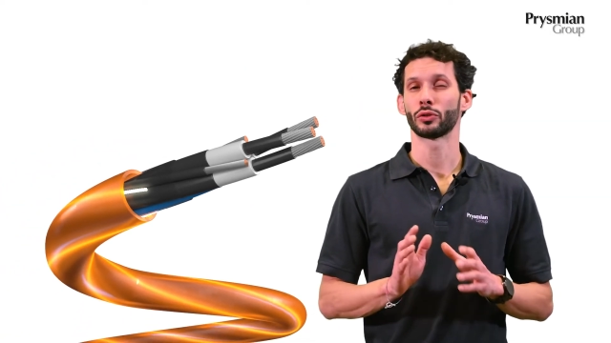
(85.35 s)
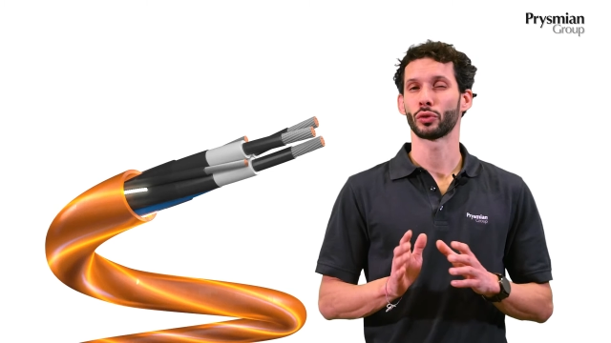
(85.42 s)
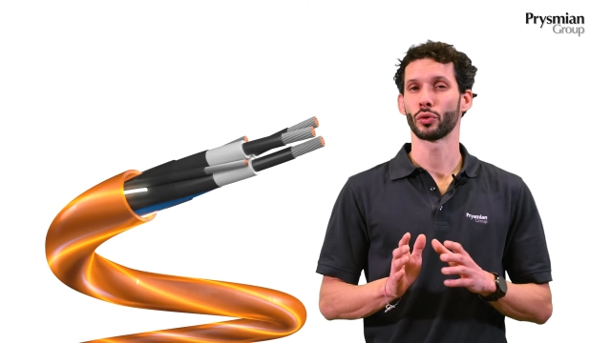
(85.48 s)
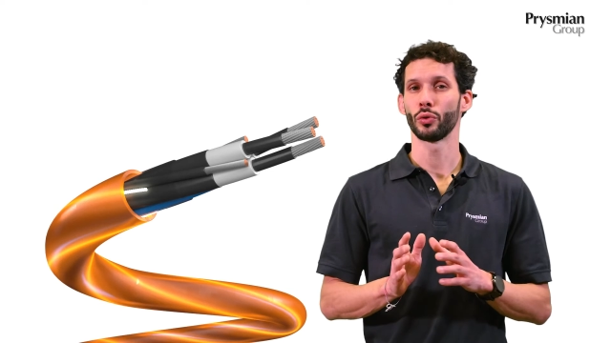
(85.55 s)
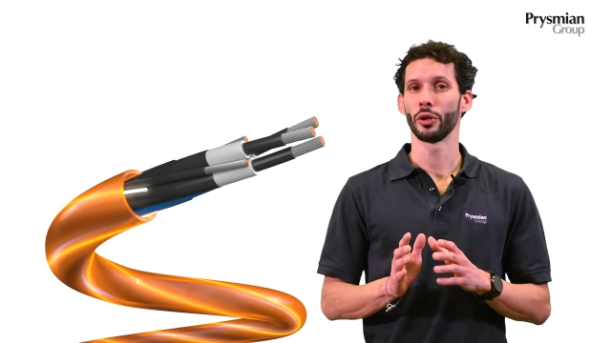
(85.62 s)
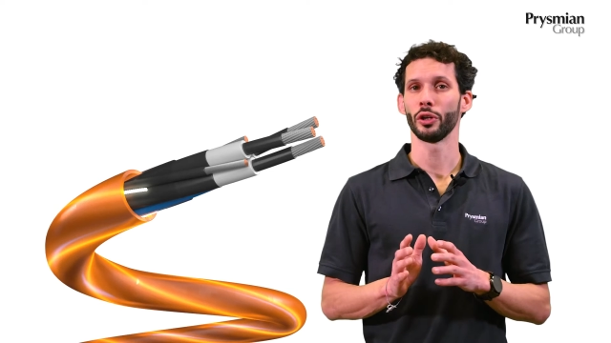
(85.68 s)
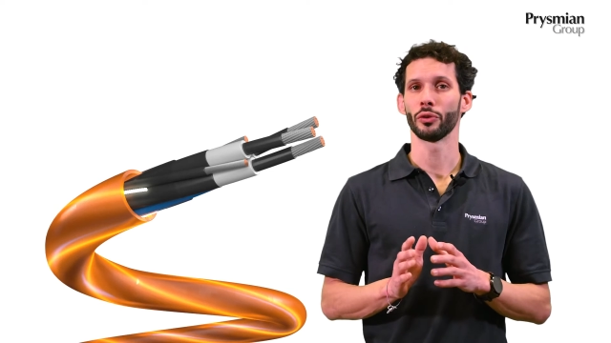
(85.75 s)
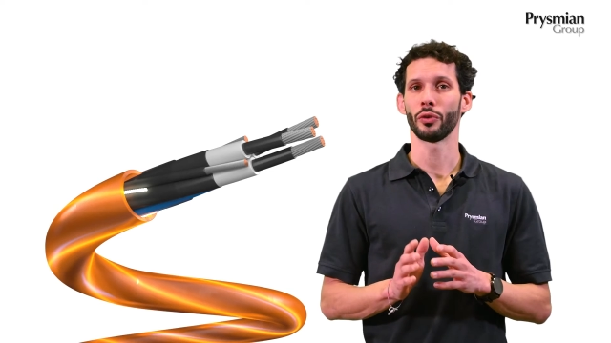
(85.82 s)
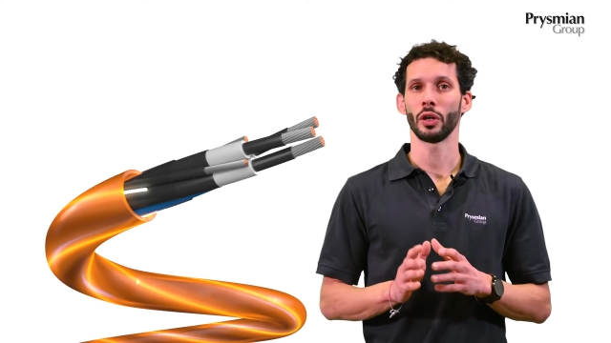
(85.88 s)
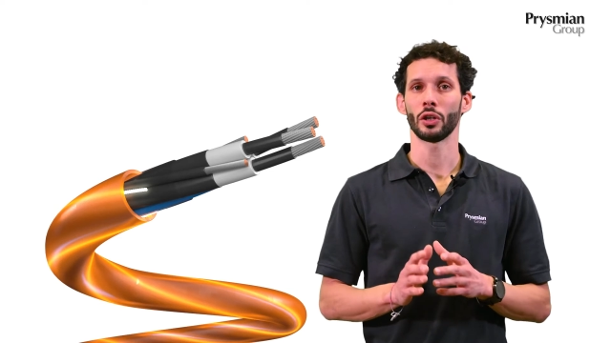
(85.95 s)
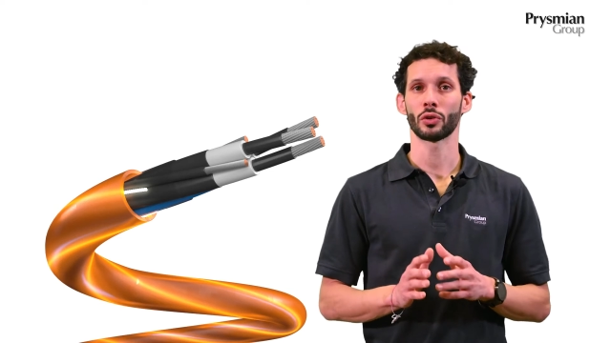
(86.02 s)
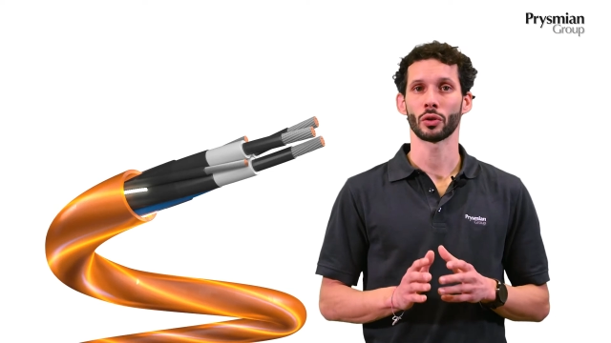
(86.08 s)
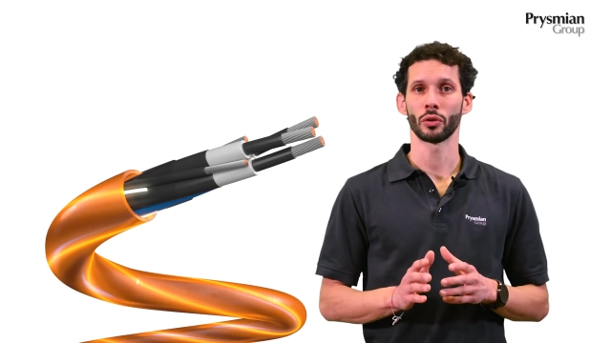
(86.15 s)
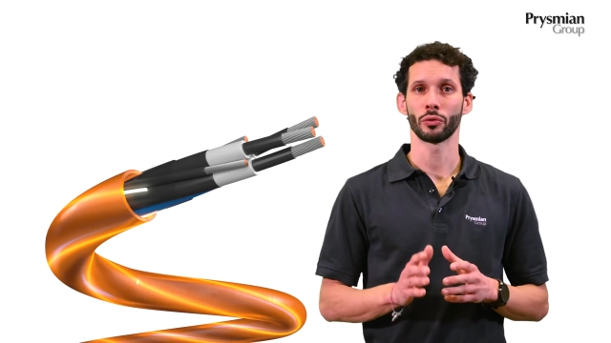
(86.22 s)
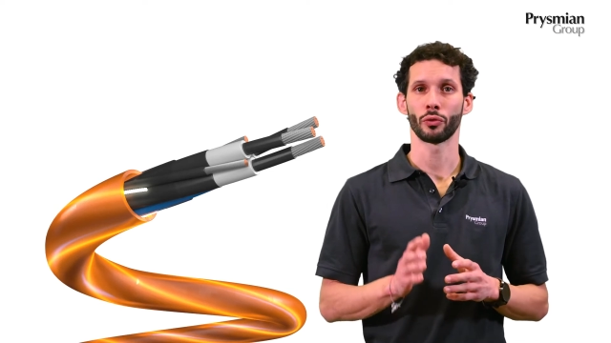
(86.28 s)
true
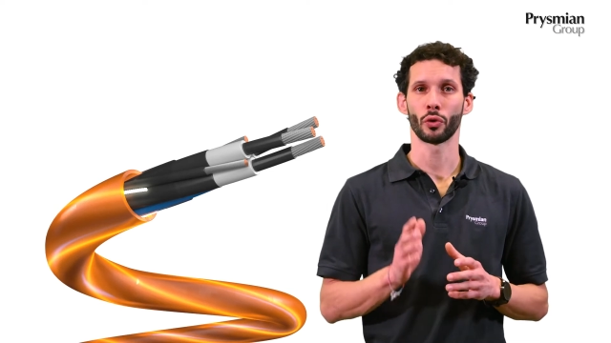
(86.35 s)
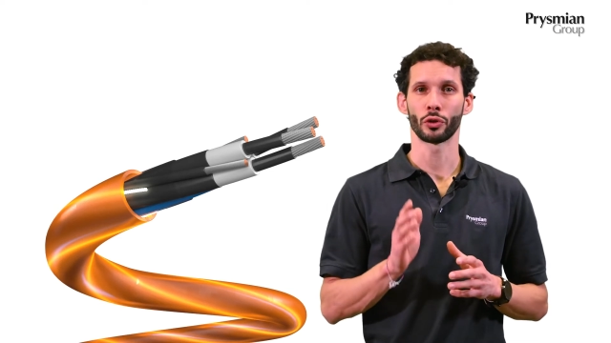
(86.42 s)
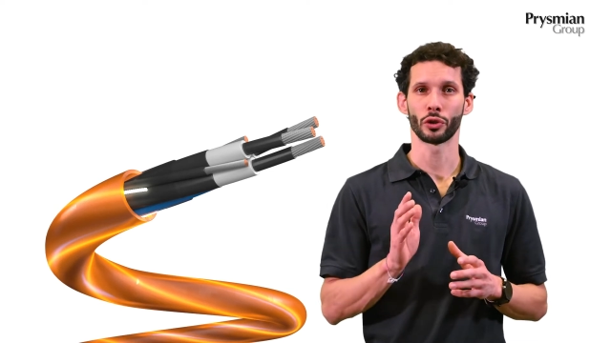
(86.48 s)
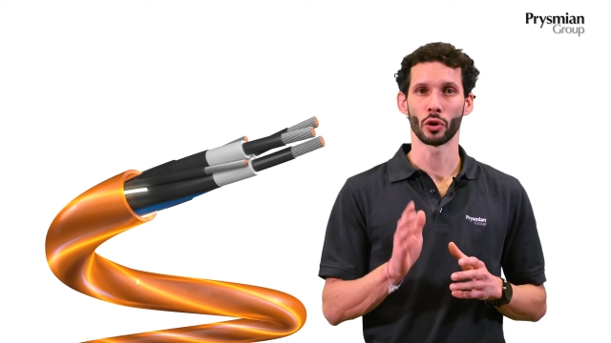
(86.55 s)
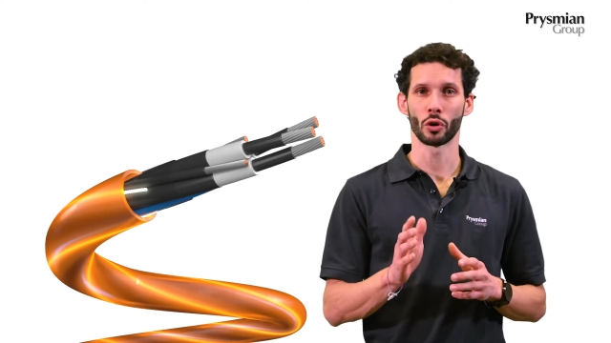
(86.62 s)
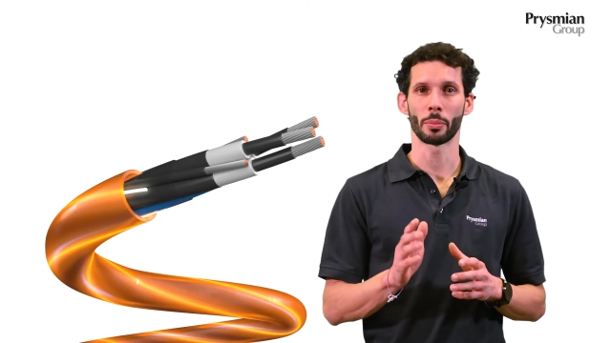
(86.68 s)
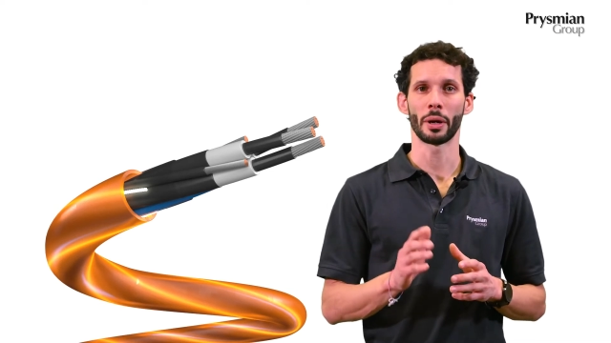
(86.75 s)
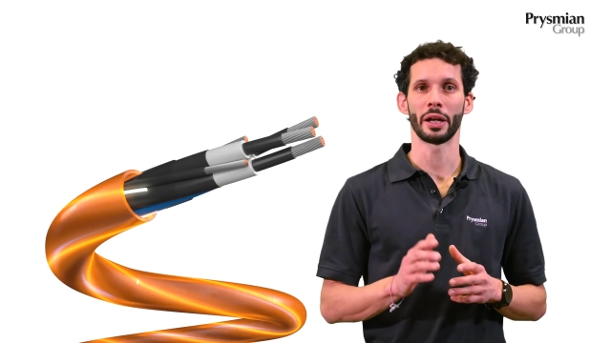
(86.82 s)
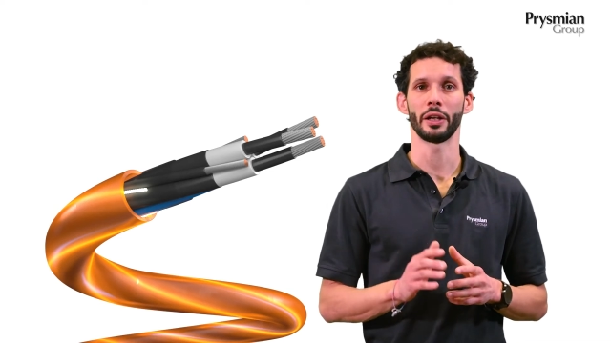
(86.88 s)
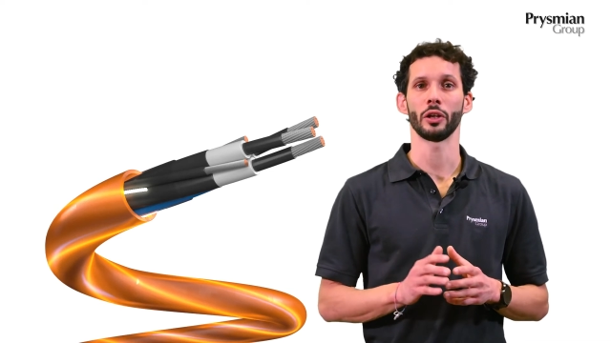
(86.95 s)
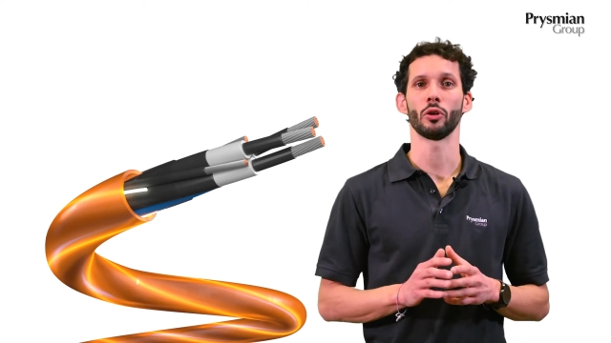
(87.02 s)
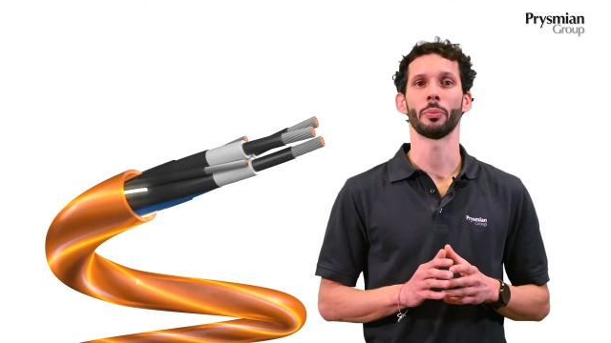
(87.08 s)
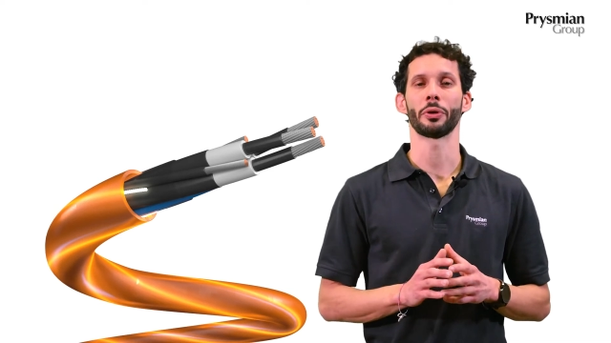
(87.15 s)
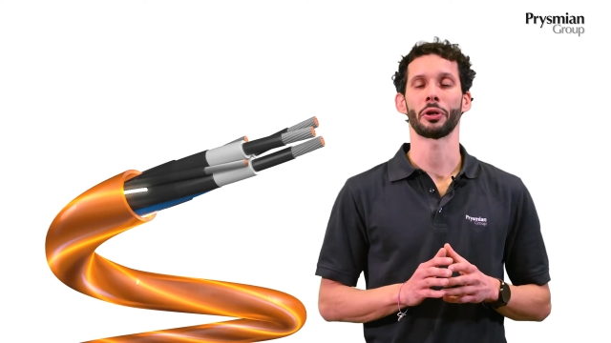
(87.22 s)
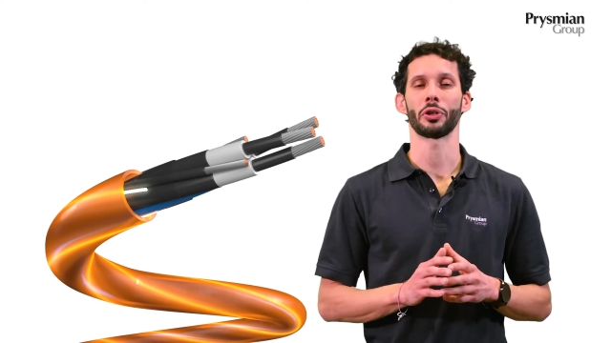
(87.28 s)
innovation for your mining
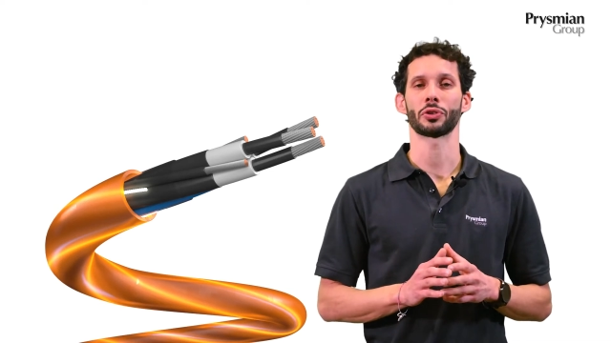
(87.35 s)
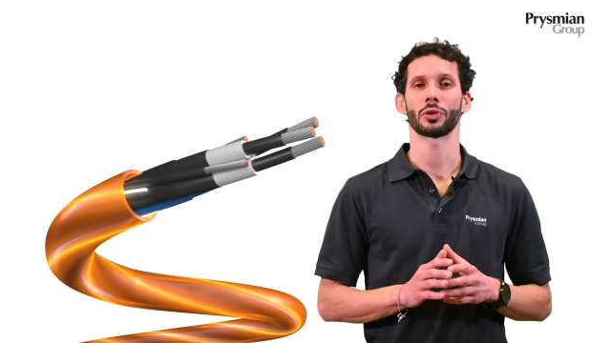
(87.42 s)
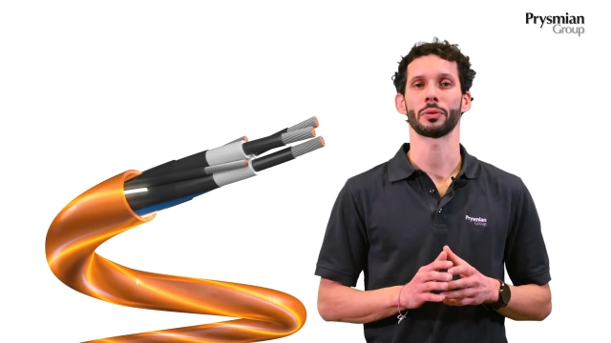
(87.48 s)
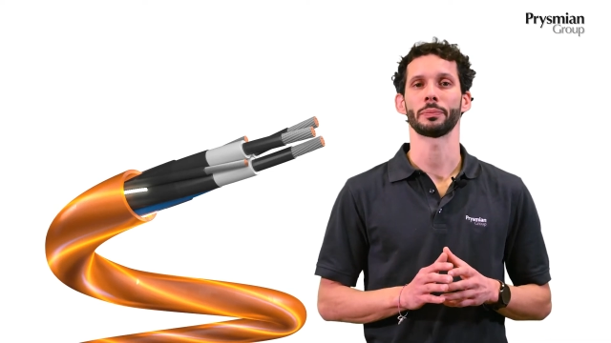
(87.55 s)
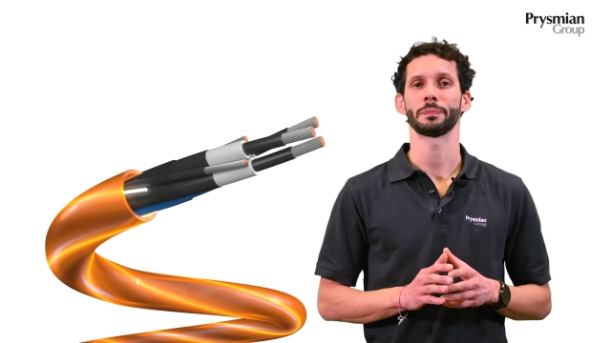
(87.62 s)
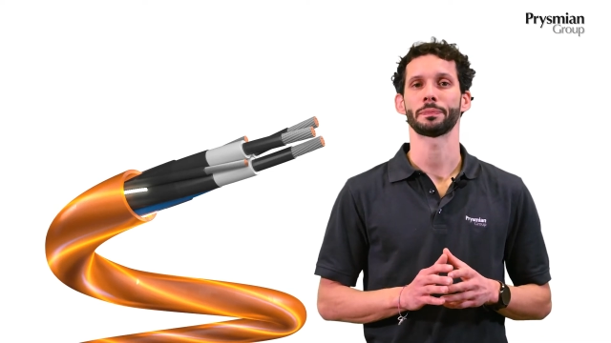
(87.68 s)
operation?